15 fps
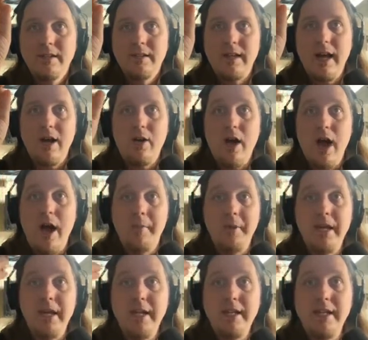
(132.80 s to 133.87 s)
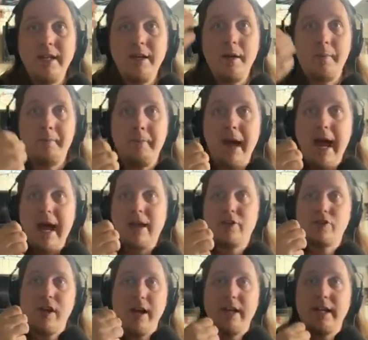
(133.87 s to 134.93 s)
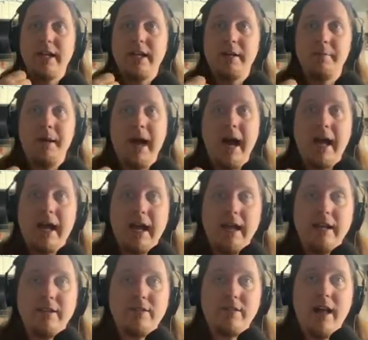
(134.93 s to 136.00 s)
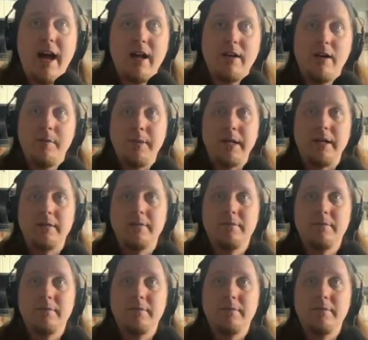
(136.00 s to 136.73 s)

Now I'm hitting back, trying to get it back, and it's not coming